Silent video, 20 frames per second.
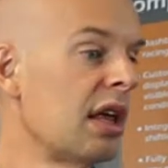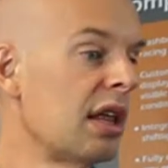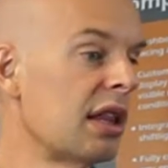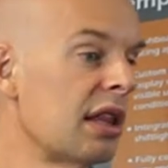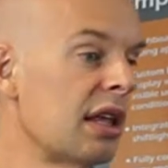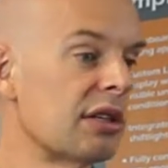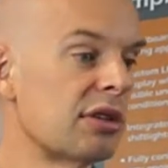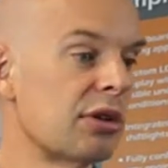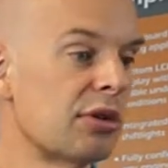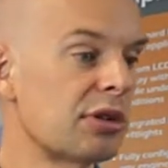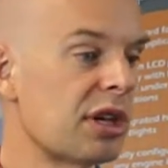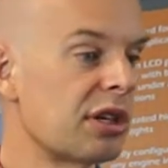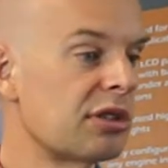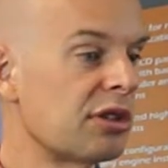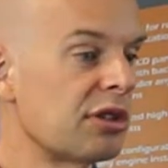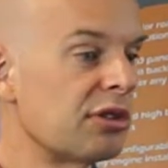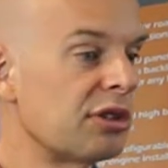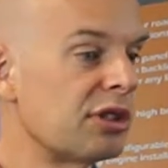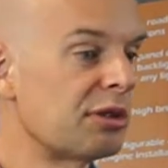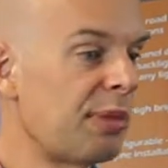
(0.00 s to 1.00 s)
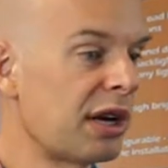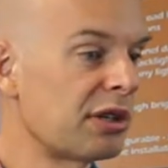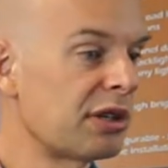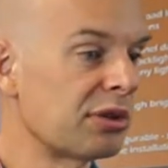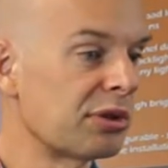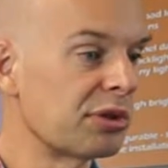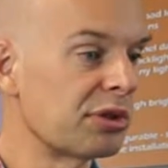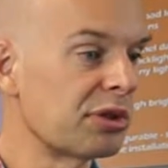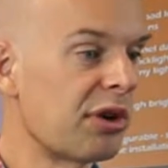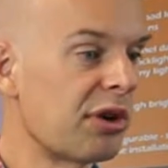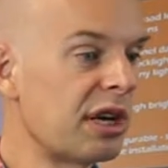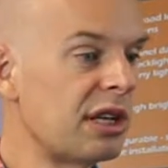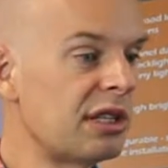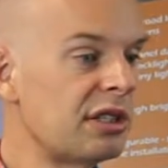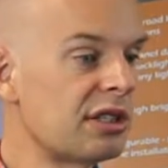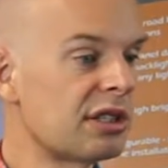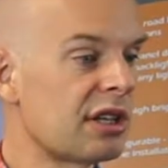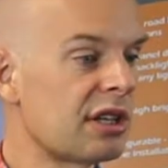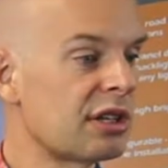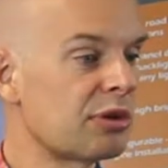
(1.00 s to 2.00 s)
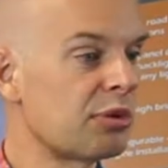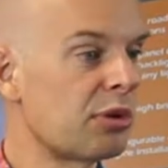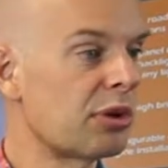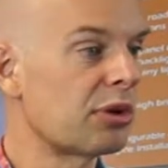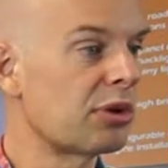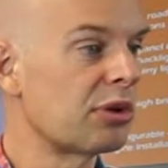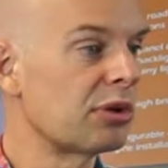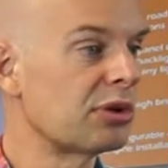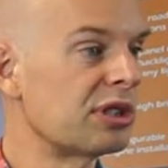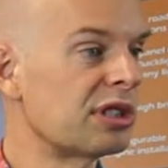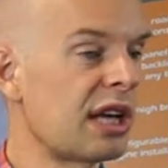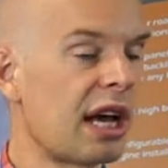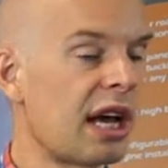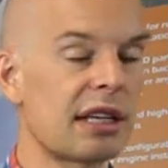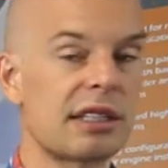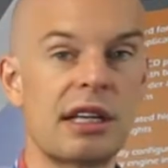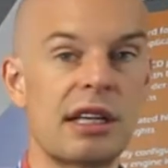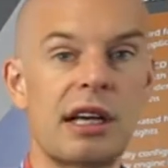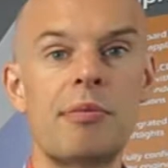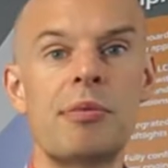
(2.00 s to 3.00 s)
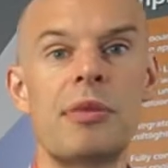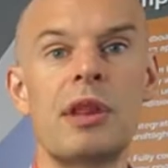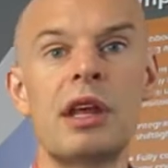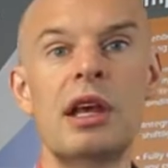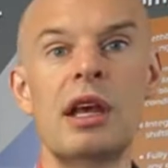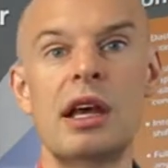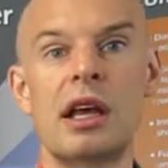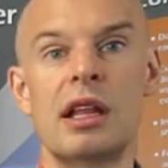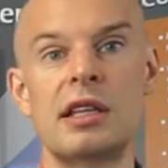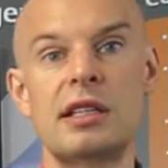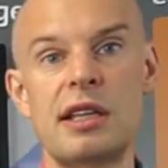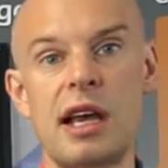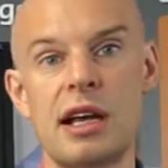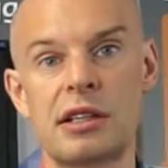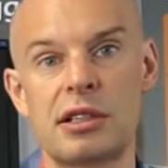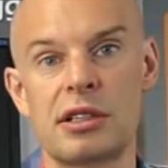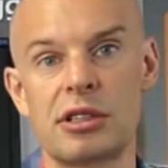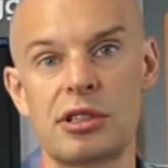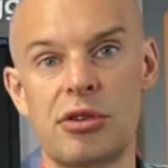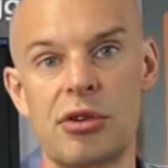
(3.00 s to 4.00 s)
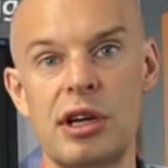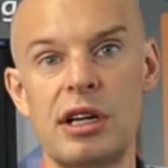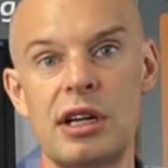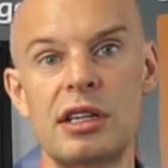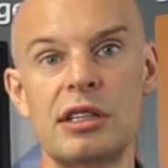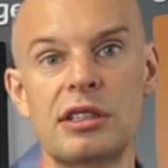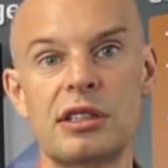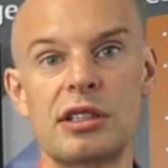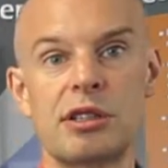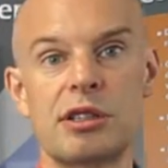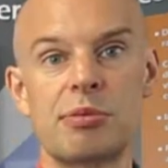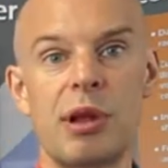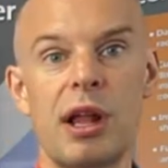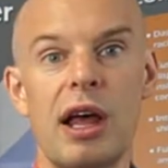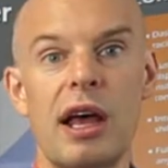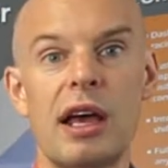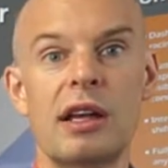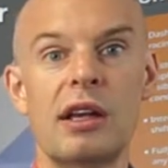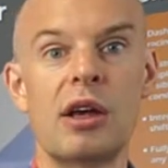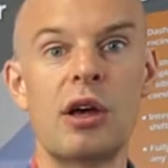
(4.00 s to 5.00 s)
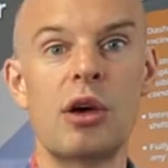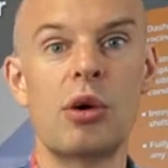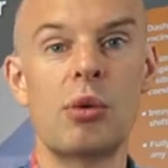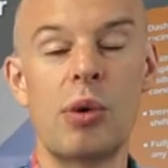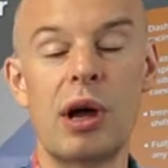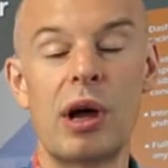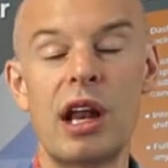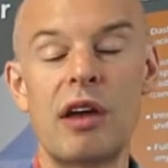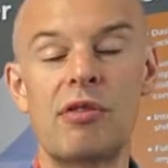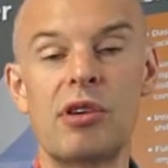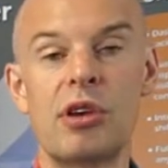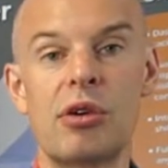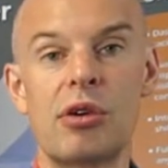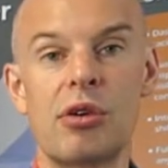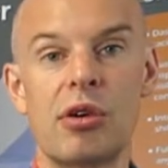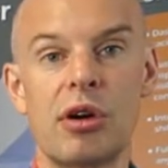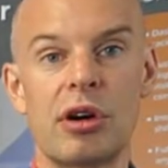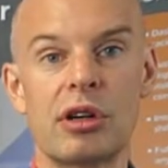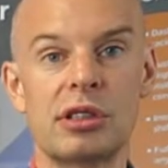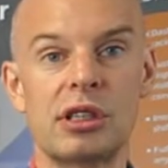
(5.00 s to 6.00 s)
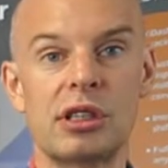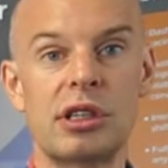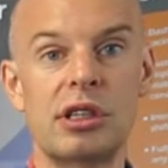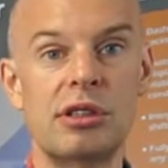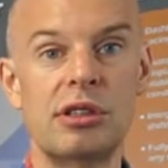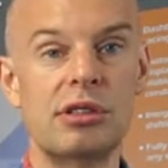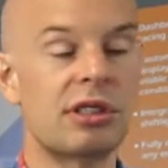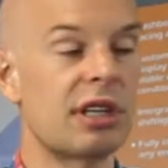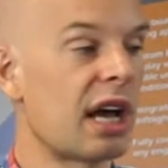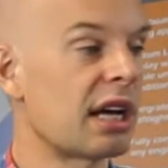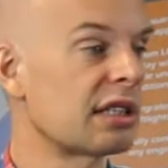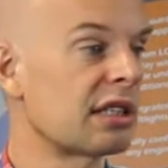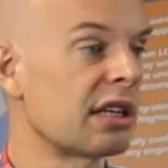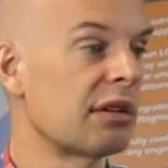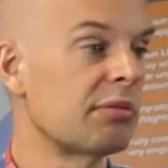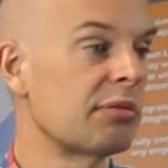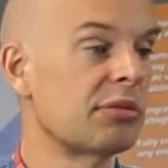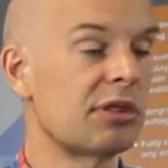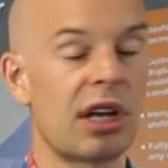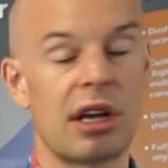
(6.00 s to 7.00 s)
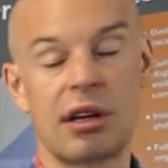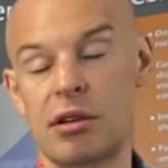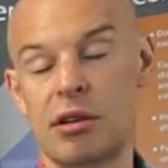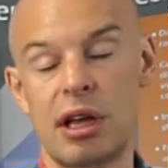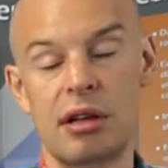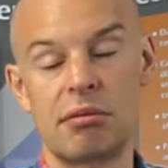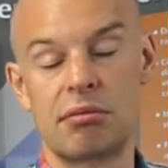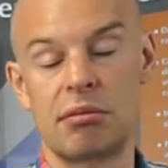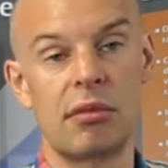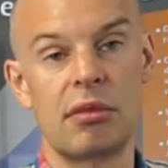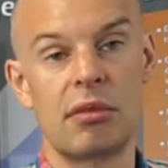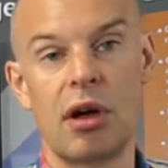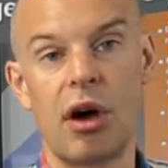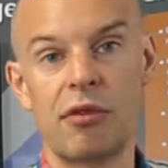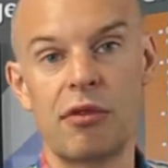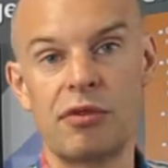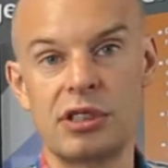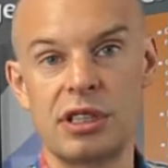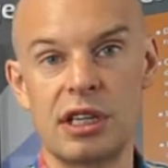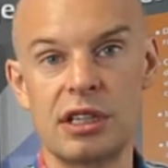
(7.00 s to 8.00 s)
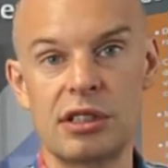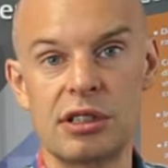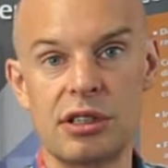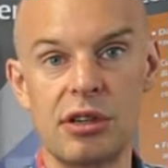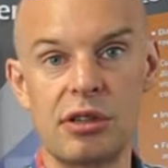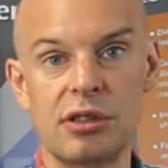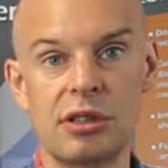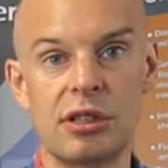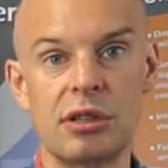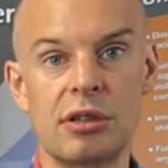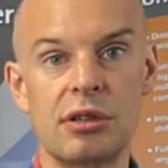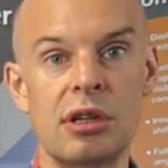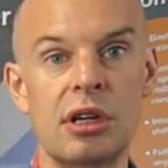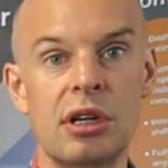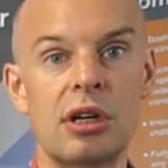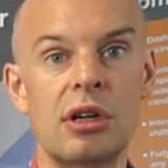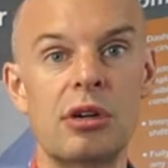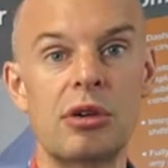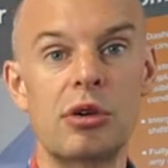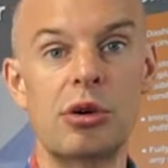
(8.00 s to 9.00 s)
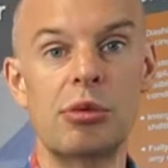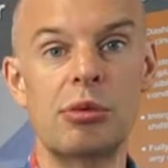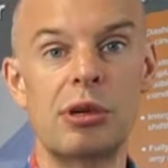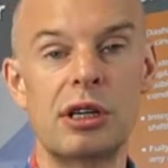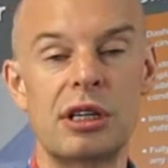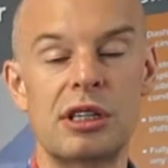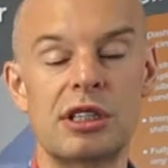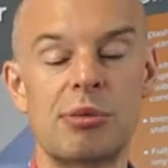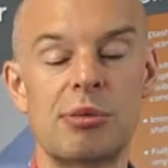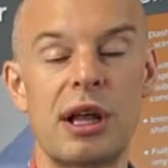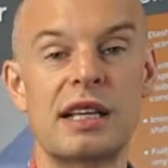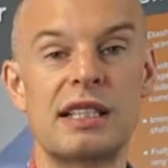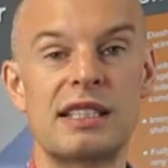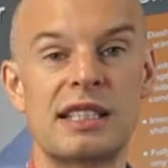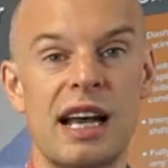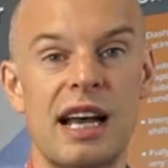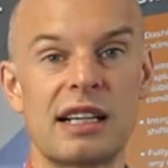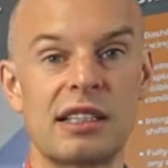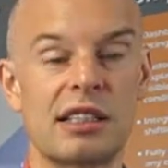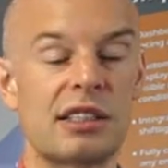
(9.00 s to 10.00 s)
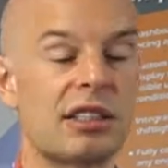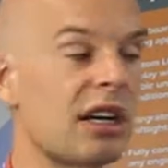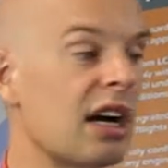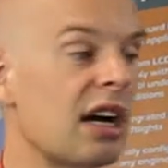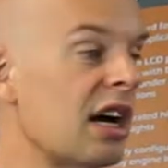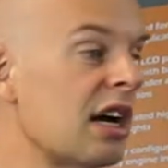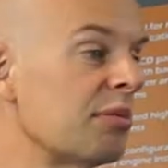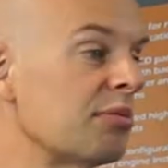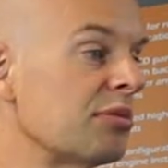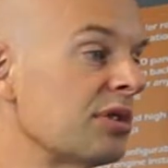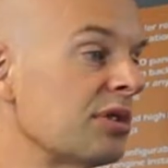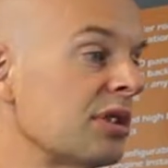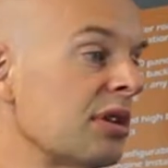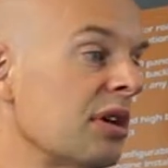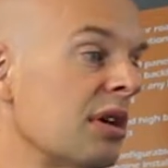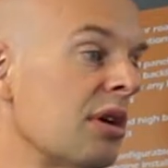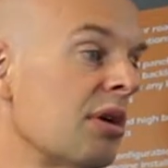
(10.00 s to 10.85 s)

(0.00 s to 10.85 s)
There's also 2 special screens. So there's one called Sector. And the Sector screen is displayed whenever you cross a new sector. So it obviously is used to normally display sector times,